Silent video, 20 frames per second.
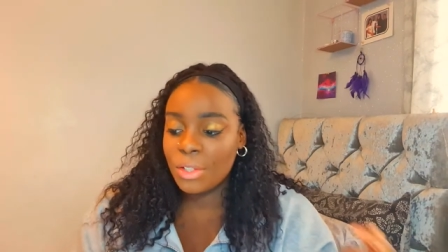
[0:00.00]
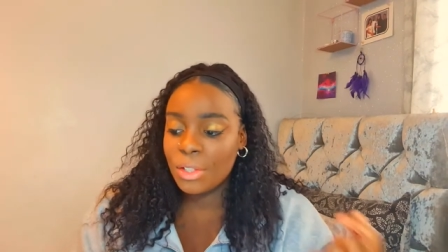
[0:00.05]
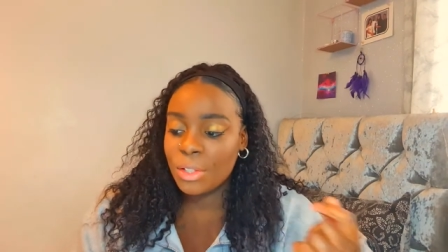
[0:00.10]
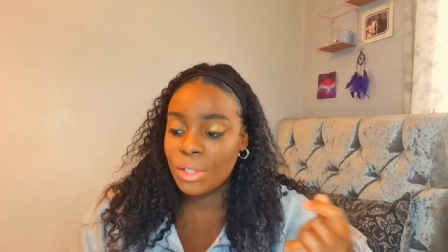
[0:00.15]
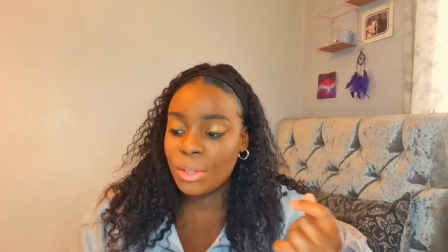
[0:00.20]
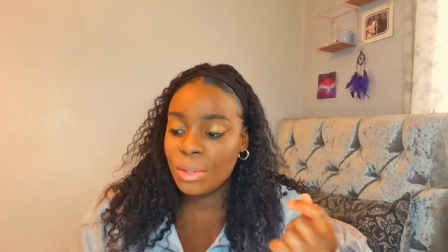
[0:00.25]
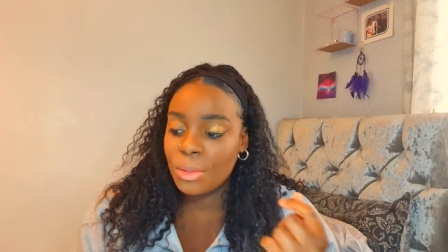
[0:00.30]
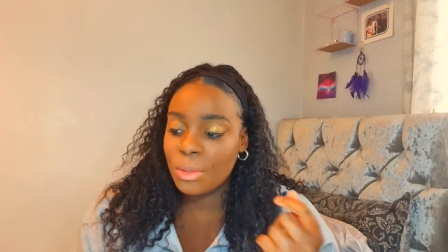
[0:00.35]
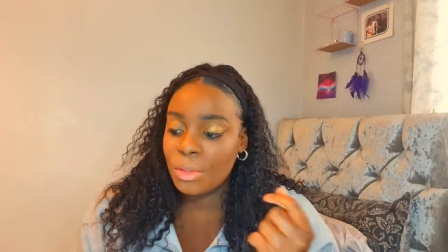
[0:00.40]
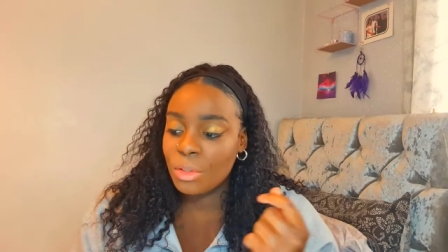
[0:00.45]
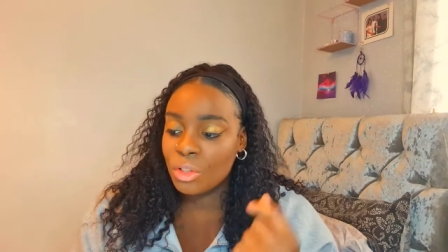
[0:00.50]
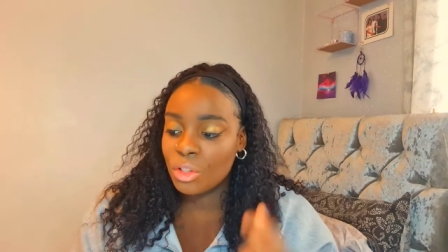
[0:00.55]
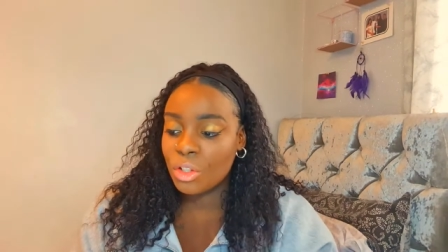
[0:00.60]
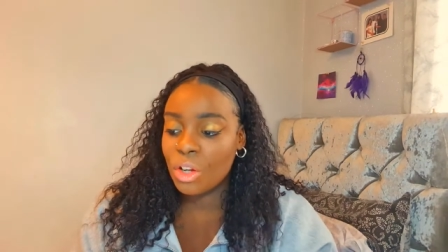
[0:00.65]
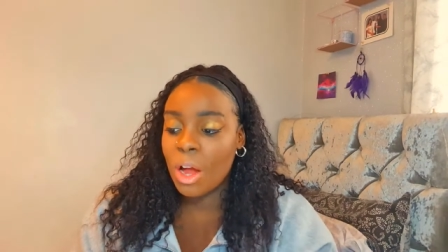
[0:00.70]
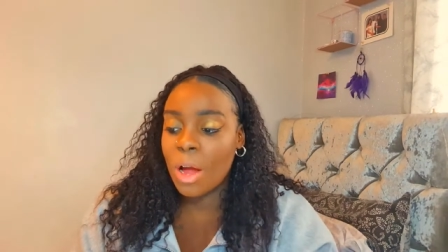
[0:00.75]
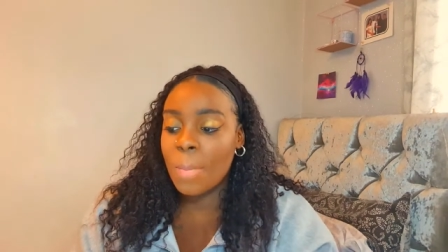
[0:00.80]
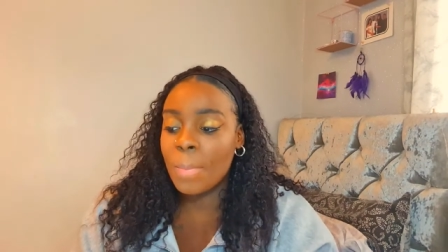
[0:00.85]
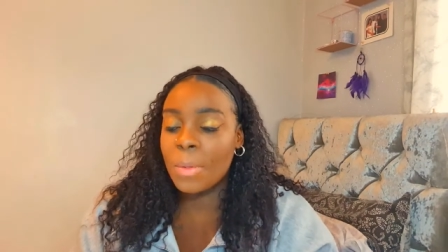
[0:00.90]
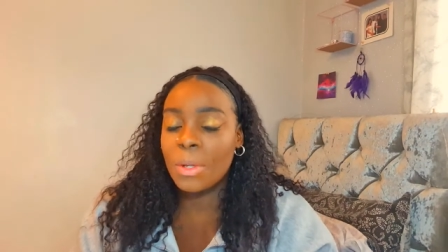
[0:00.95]
to
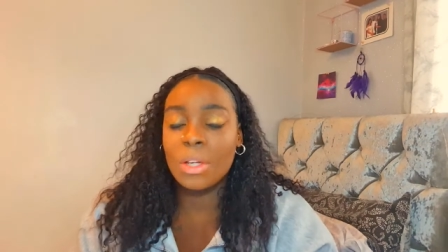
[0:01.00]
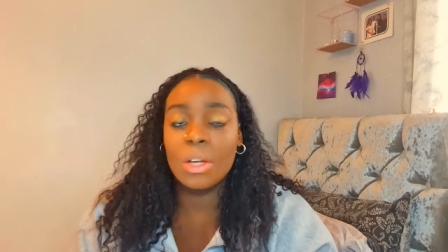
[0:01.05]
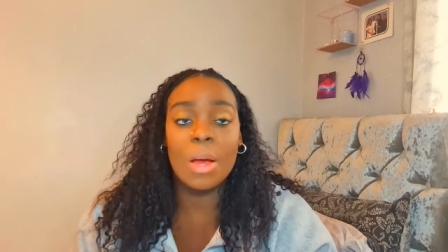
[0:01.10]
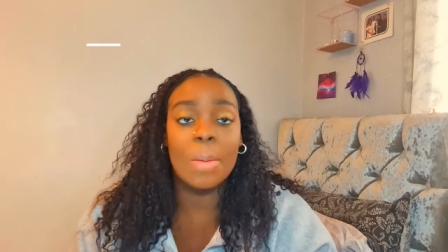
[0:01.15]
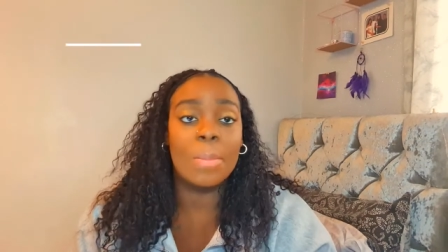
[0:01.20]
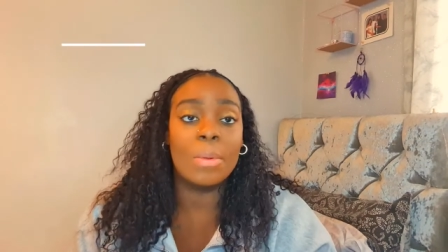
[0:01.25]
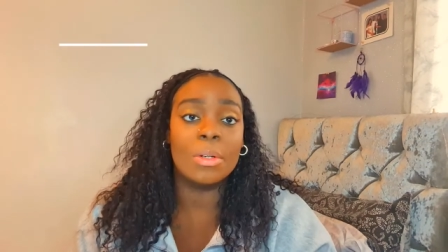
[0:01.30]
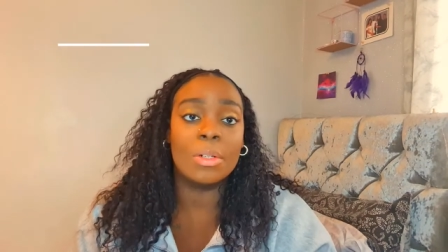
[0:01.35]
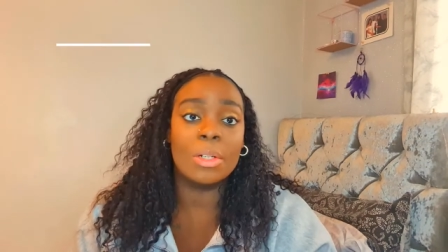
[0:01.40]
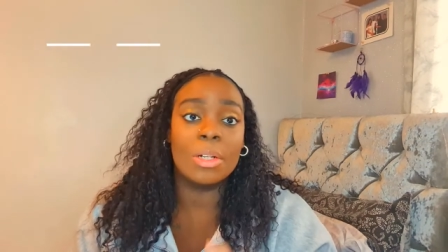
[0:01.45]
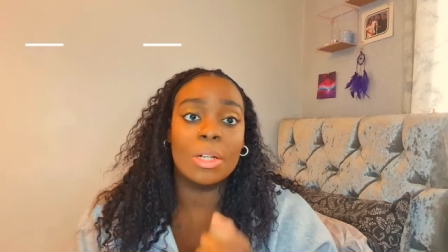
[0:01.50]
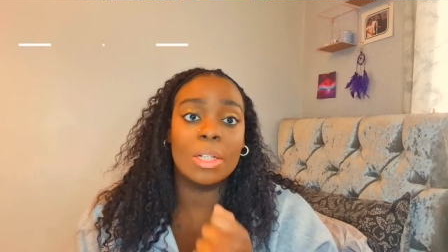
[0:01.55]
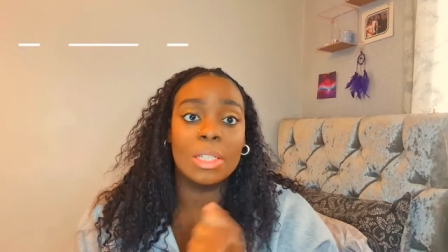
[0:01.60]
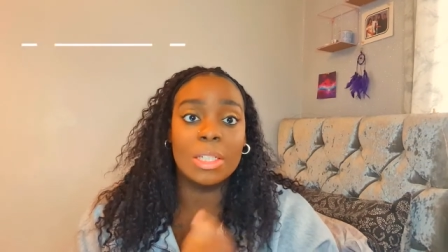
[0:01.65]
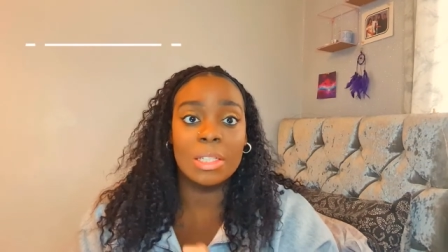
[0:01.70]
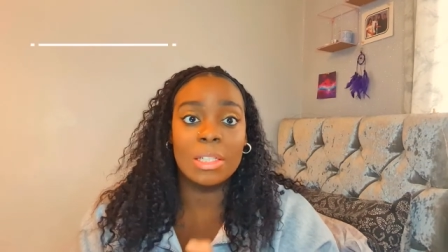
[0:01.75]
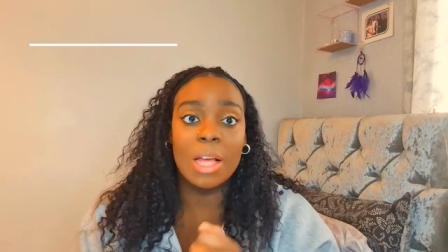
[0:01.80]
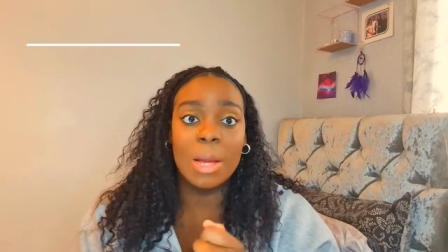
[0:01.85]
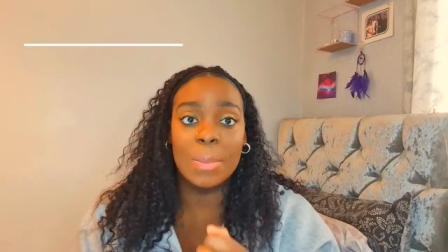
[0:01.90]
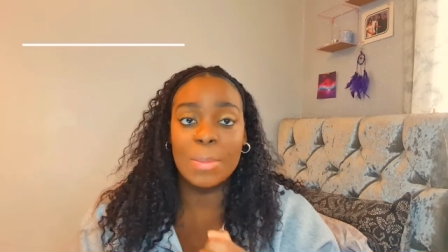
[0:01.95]
sharpen up on our
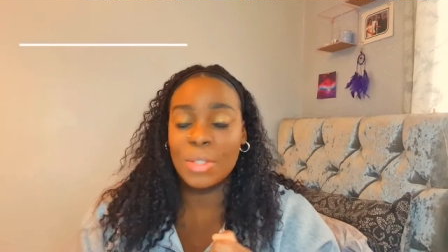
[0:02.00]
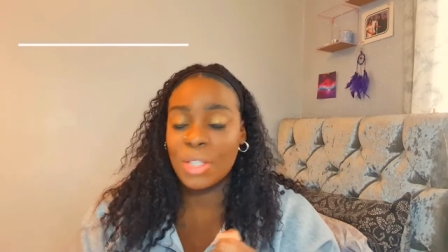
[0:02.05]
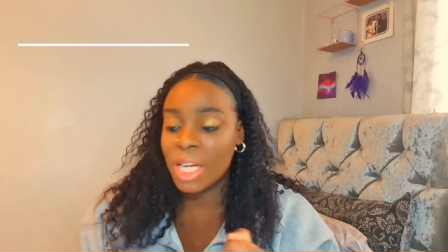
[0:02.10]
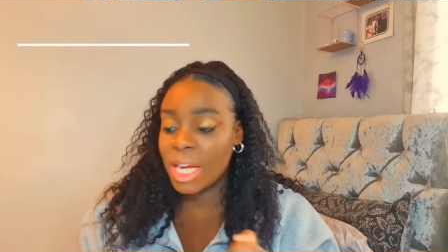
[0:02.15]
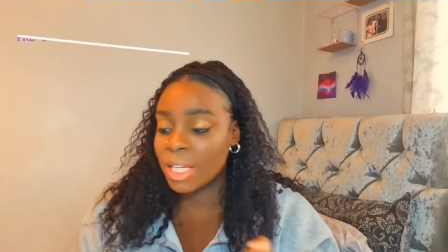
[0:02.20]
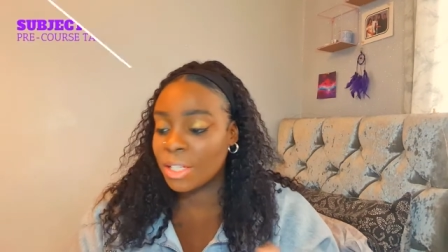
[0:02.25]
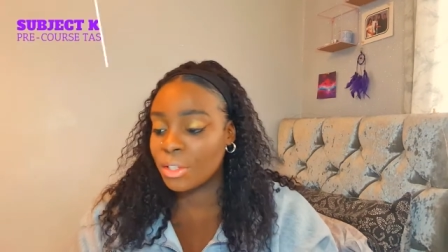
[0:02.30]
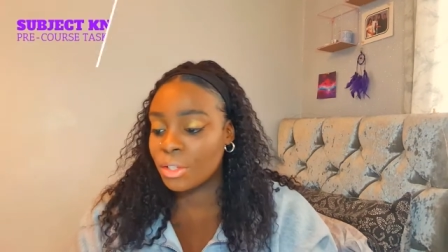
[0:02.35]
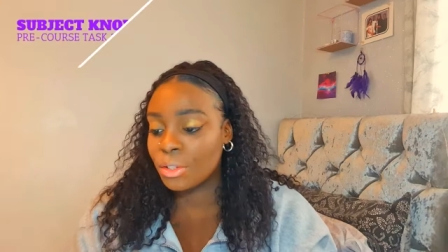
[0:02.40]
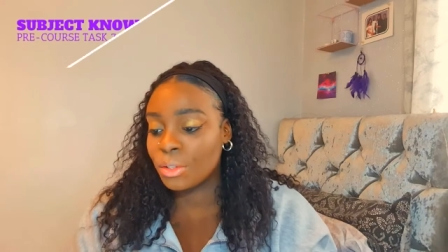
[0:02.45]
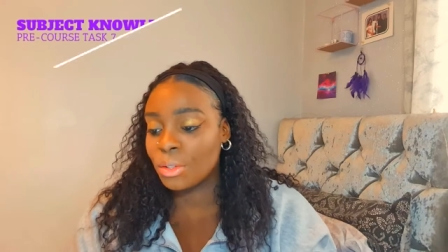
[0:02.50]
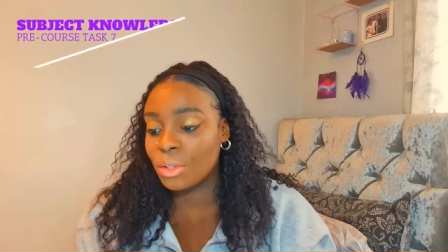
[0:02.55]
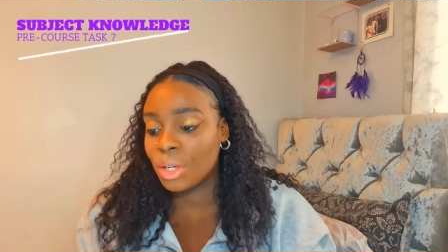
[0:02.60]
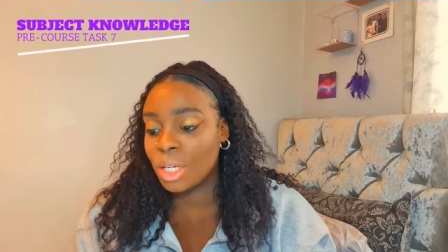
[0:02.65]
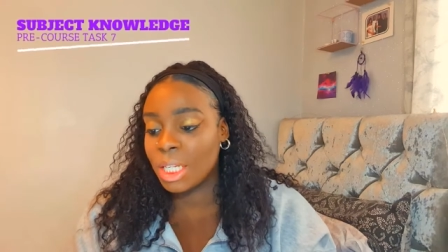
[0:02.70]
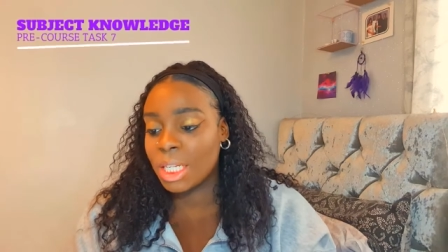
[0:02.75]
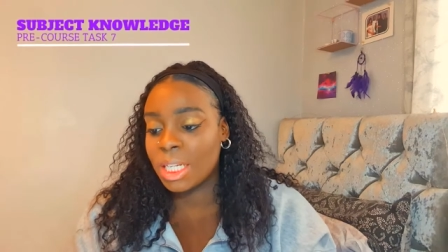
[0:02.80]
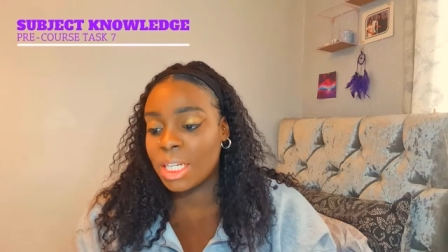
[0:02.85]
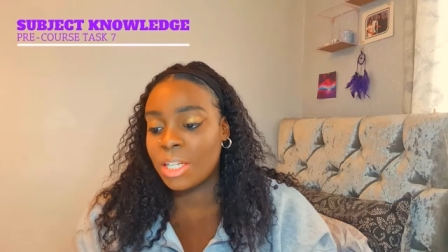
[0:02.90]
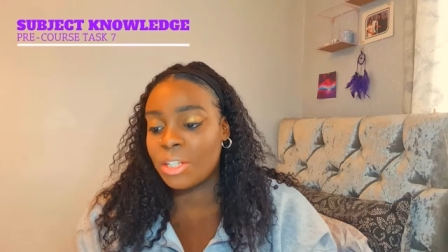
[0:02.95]
subject
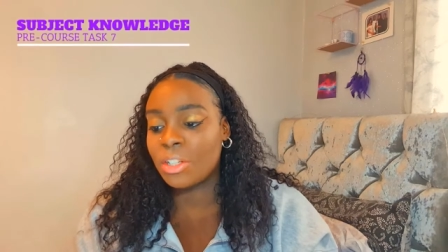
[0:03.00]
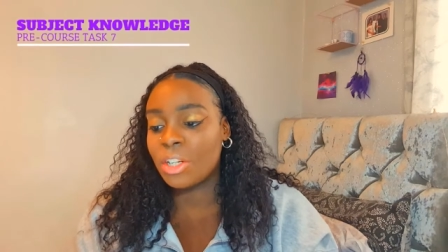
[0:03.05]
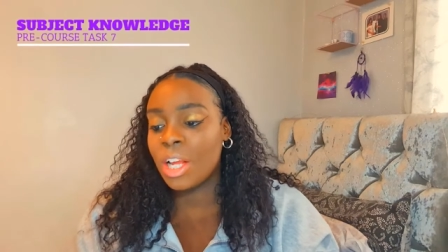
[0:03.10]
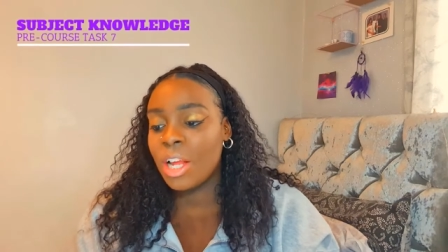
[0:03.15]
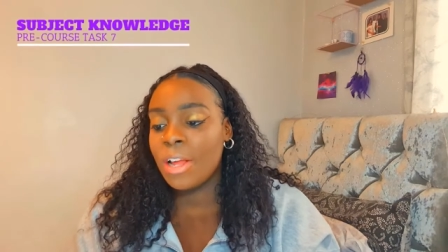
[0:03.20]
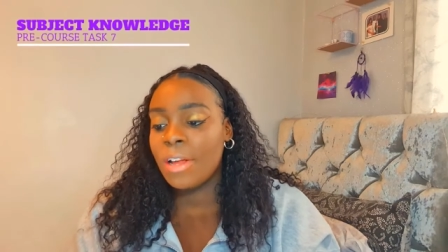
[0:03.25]
knowledge.